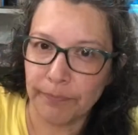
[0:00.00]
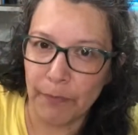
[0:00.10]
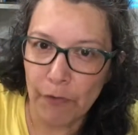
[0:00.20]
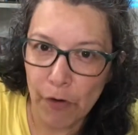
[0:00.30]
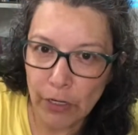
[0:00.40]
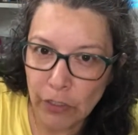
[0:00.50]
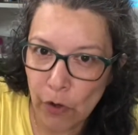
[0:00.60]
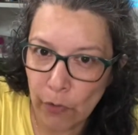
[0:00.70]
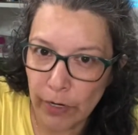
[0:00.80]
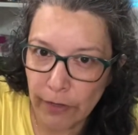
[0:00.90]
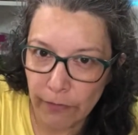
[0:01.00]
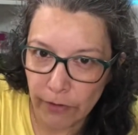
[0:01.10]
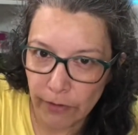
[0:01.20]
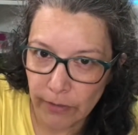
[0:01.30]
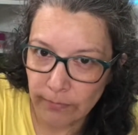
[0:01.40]
Before I go any
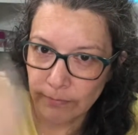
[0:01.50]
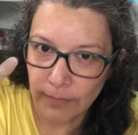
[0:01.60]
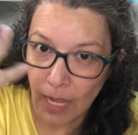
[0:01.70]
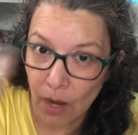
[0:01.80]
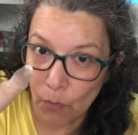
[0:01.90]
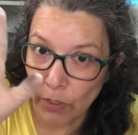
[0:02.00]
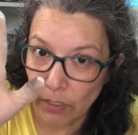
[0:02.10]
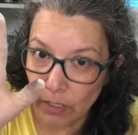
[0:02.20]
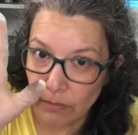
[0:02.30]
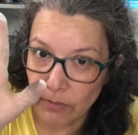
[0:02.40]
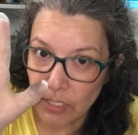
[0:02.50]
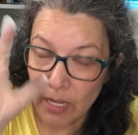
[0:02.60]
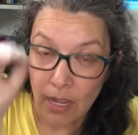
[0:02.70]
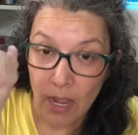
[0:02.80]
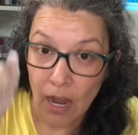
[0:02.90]
further, I wear gloves.
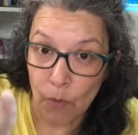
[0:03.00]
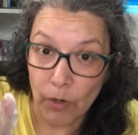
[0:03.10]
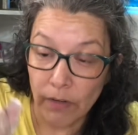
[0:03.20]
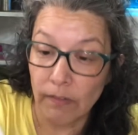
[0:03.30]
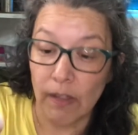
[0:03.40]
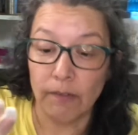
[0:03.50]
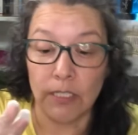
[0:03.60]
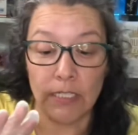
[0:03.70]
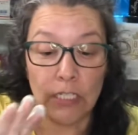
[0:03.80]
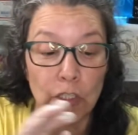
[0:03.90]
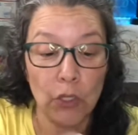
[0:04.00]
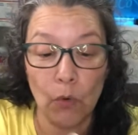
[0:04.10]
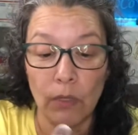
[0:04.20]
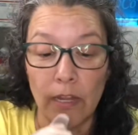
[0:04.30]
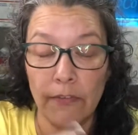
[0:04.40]
I wear gloves because I don't
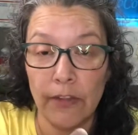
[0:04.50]
like